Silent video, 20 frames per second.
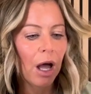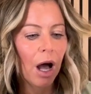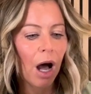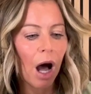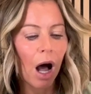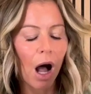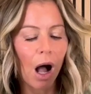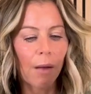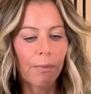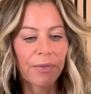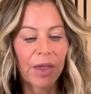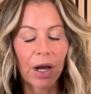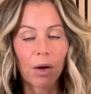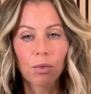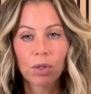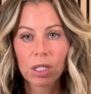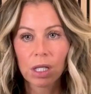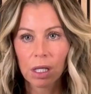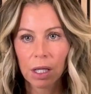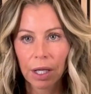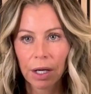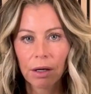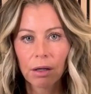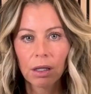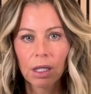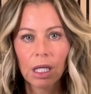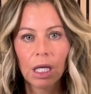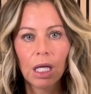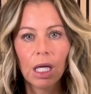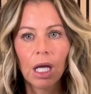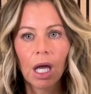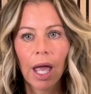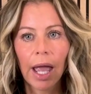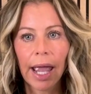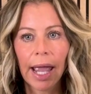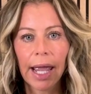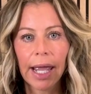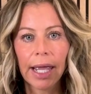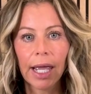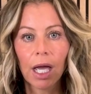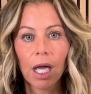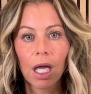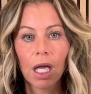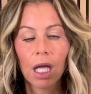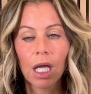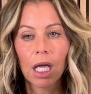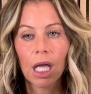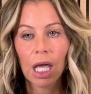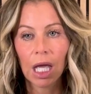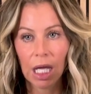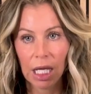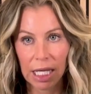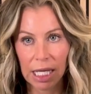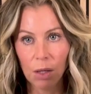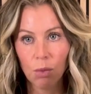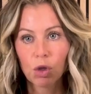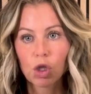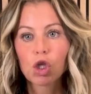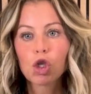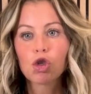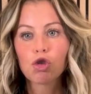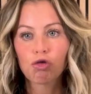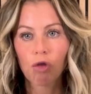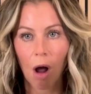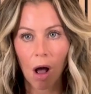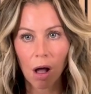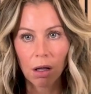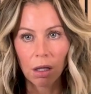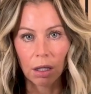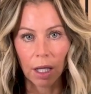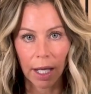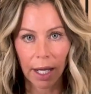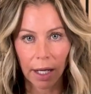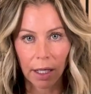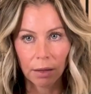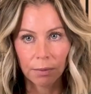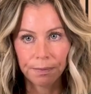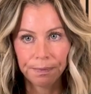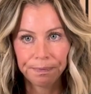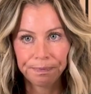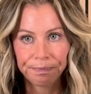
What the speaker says: that it was clearly he was struggling,